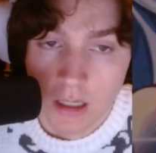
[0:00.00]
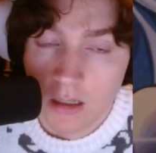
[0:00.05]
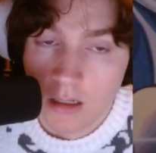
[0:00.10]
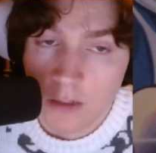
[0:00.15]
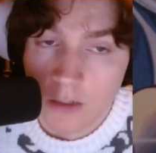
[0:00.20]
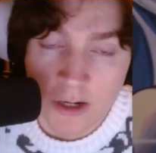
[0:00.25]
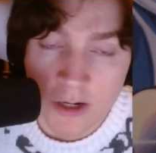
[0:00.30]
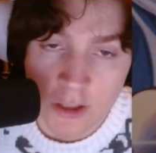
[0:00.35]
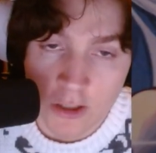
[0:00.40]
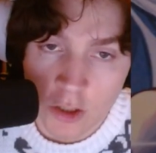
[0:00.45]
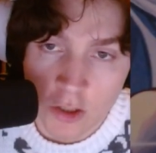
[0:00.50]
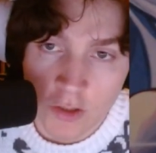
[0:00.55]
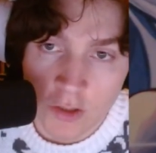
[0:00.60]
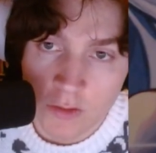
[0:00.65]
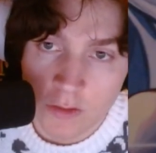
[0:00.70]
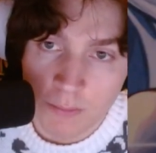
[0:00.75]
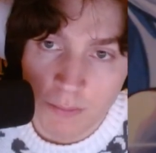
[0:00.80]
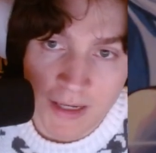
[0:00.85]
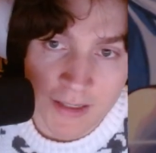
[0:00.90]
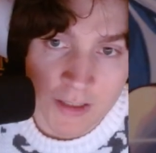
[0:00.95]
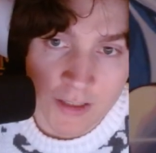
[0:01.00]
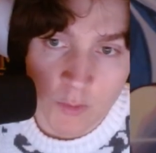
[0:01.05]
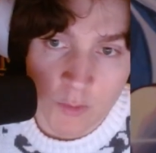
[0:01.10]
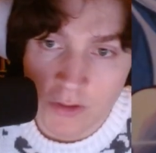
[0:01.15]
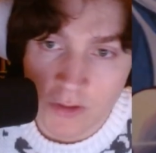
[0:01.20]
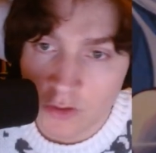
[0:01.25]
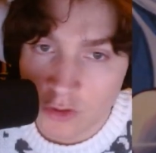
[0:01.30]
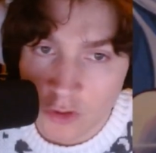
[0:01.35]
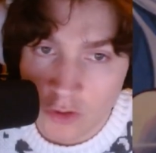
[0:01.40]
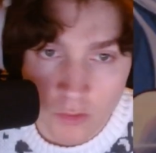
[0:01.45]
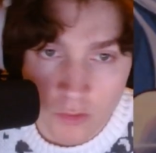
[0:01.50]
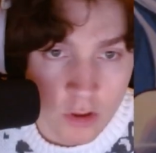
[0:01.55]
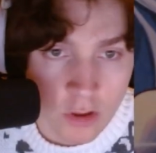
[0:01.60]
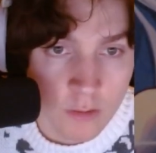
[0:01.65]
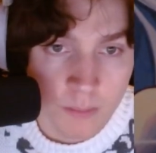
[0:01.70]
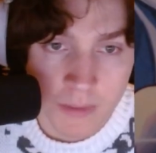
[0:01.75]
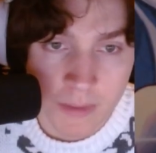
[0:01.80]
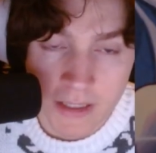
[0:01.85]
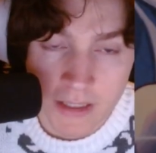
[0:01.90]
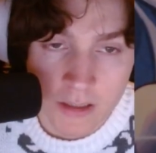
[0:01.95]
Really good. Play this with the Zoro.
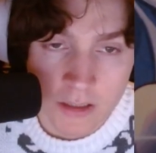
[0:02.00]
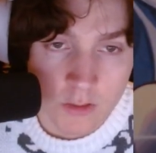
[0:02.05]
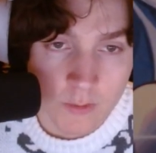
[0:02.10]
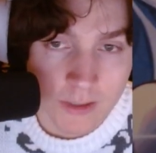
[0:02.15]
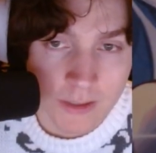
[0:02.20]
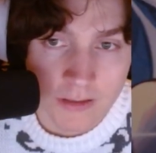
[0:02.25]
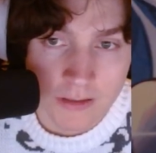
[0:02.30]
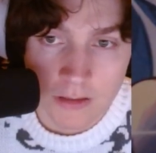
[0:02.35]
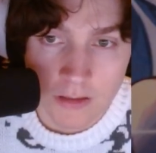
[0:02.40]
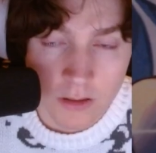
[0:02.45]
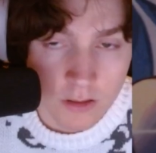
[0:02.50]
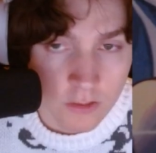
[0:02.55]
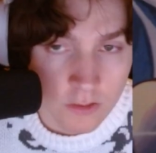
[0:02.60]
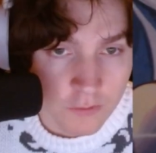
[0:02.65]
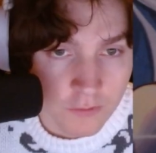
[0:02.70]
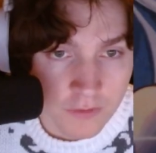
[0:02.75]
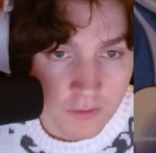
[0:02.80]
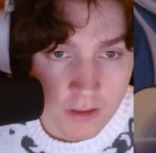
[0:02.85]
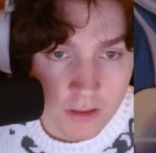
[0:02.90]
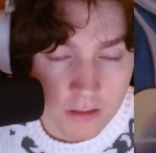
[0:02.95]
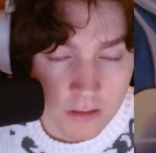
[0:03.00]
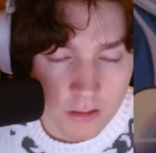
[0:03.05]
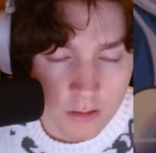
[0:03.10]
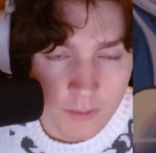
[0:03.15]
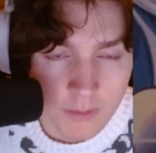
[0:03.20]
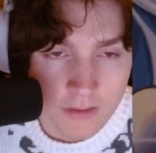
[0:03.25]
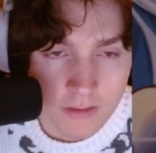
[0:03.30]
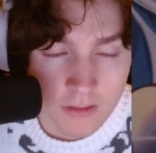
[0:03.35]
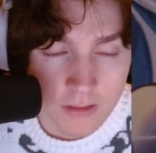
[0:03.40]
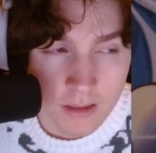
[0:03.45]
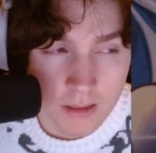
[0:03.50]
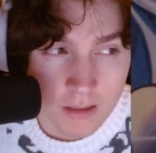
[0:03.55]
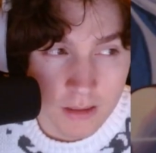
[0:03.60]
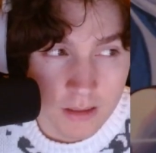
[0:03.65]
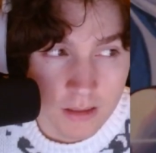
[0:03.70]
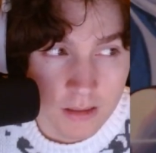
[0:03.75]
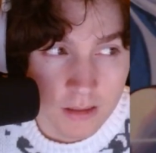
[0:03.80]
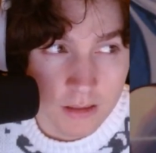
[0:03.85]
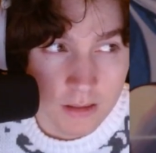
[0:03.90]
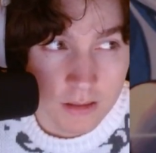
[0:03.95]
Play this with the Luffy. No, with
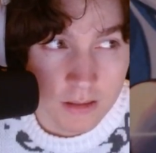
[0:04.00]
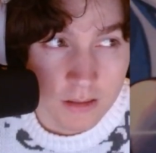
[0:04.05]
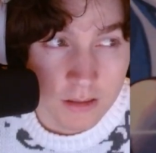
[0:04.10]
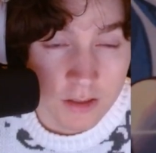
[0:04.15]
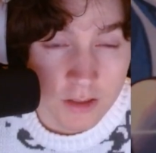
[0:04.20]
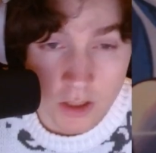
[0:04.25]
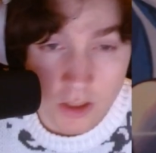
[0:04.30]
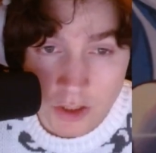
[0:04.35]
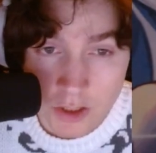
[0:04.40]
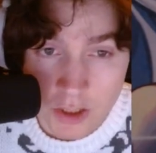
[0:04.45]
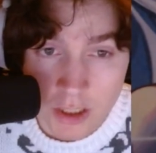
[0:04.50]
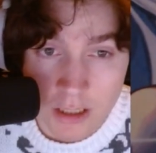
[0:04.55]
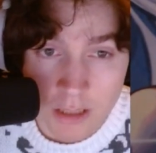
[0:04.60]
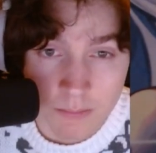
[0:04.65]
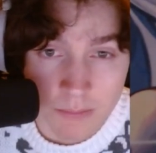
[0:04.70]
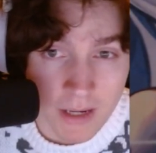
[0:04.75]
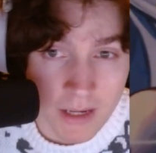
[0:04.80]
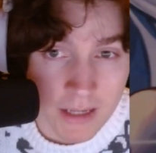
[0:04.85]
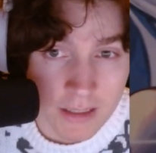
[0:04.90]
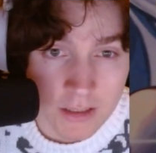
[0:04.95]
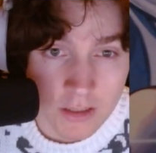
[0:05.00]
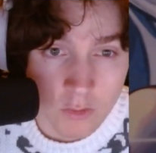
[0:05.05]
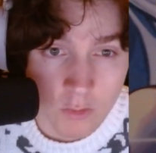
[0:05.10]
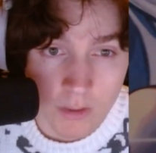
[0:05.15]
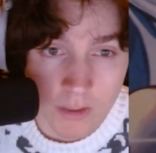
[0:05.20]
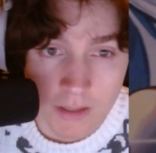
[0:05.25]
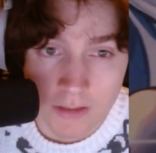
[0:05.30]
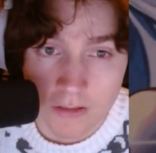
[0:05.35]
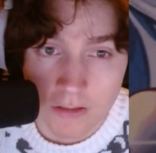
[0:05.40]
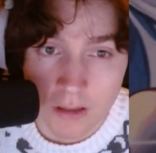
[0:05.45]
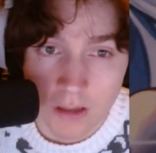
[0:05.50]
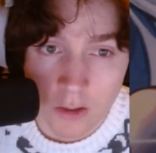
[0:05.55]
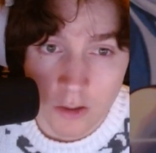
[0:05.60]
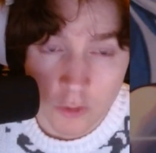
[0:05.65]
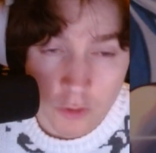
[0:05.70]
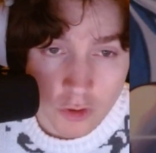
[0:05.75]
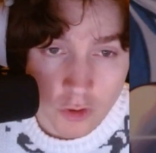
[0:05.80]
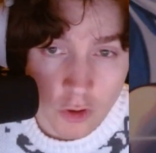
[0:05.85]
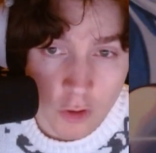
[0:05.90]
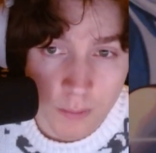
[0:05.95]
the Sanji. Play this with the
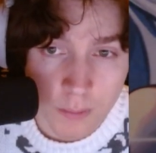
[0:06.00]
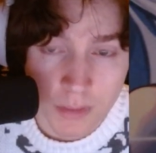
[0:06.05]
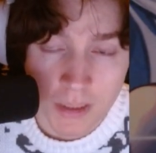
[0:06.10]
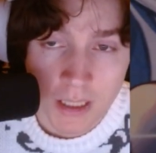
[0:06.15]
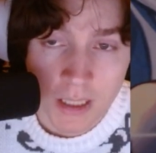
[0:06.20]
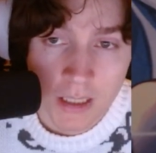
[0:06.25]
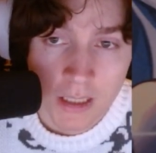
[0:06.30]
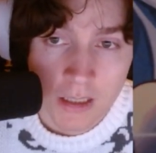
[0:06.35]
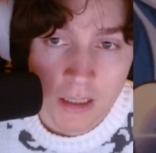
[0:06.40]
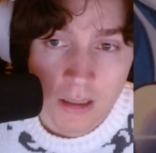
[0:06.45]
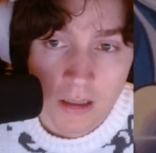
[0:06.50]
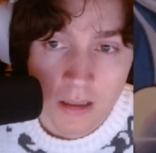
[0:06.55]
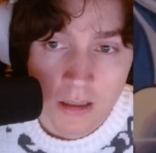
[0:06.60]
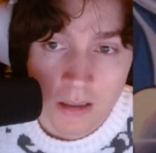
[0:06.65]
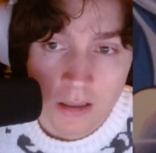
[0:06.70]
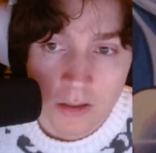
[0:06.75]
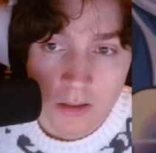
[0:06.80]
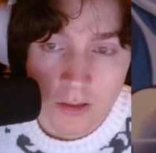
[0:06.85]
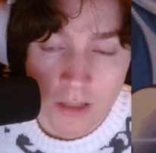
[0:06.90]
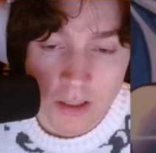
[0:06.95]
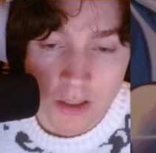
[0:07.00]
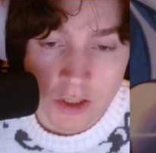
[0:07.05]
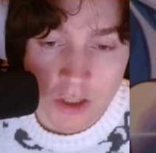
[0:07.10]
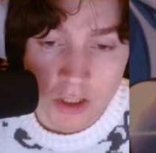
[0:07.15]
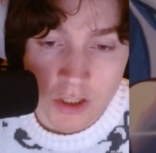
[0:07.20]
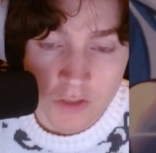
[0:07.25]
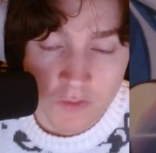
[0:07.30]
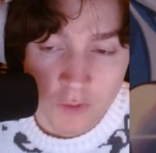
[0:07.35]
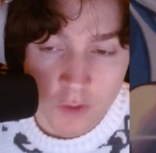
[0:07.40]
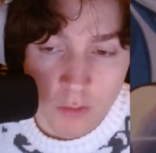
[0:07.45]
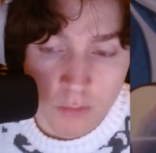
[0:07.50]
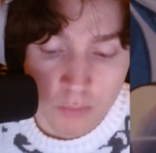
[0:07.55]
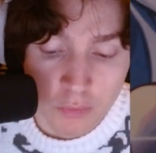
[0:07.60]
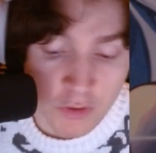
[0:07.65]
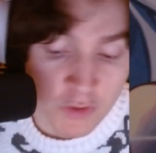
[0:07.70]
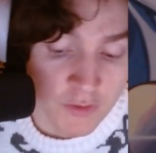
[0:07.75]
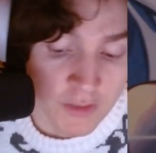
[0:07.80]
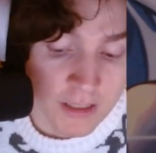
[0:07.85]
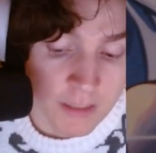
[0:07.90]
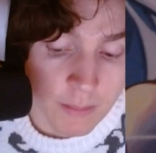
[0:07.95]
Usopp. You can just fill
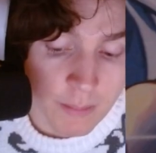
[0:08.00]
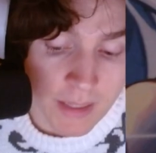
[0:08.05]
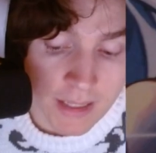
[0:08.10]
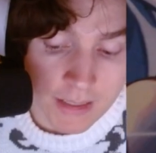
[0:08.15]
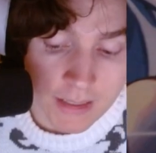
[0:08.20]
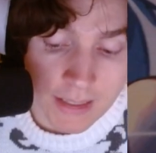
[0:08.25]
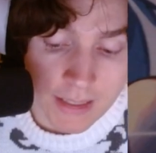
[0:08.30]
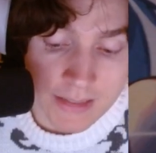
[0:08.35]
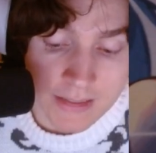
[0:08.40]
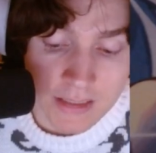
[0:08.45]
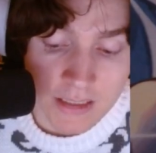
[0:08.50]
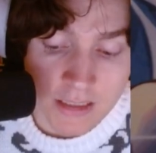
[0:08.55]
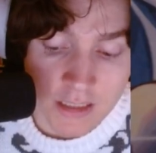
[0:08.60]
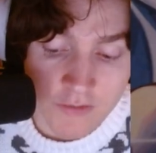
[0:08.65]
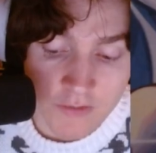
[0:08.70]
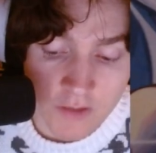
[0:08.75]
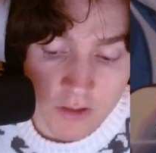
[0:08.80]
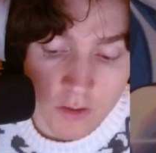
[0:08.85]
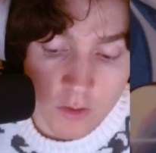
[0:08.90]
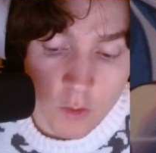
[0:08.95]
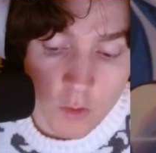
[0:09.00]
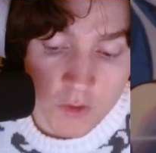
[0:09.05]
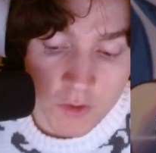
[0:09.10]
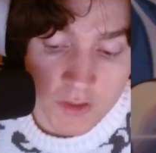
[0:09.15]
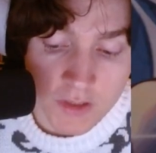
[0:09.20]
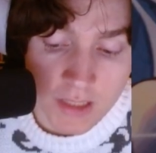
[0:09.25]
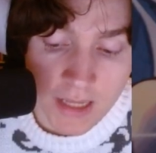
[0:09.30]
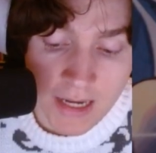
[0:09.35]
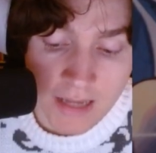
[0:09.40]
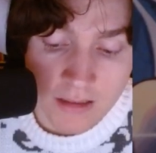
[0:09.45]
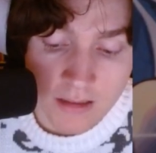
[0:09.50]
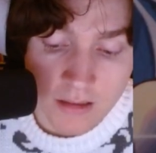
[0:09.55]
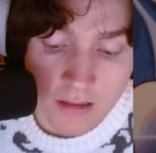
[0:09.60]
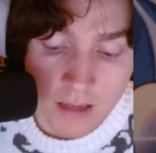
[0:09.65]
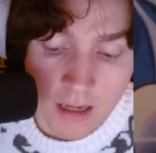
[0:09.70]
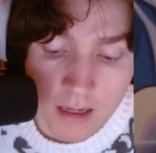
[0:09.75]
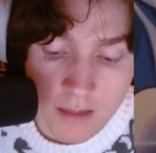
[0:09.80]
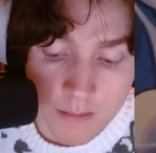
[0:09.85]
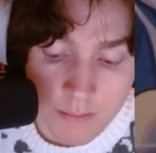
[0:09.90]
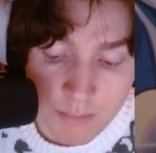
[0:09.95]
board really big, and it's a 7 cost
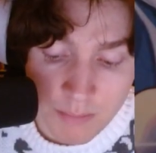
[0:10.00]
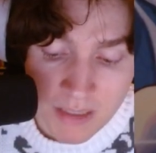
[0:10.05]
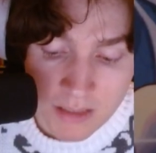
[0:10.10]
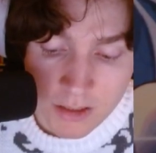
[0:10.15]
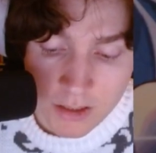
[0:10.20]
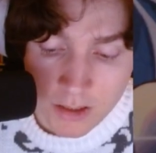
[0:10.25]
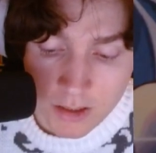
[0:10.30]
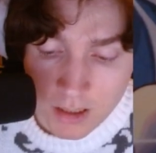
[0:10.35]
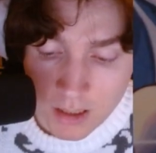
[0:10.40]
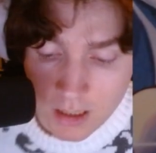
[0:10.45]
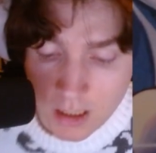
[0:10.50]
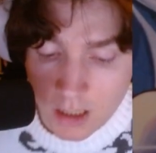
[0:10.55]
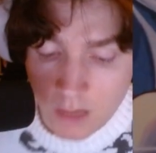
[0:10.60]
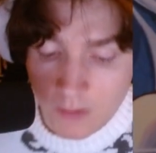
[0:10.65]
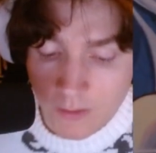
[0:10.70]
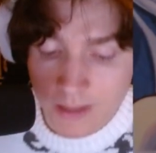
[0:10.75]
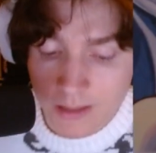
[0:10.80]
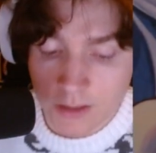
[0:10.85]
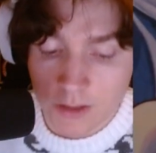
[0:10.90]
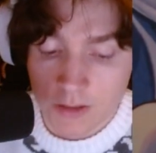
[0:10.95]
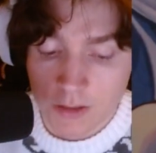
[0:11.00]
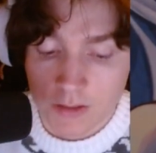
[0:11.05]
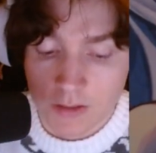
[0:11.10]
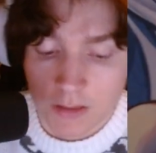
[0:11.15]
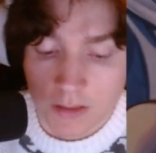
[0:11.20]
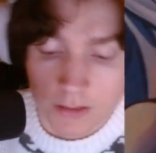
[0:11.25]
8k beater. Really good.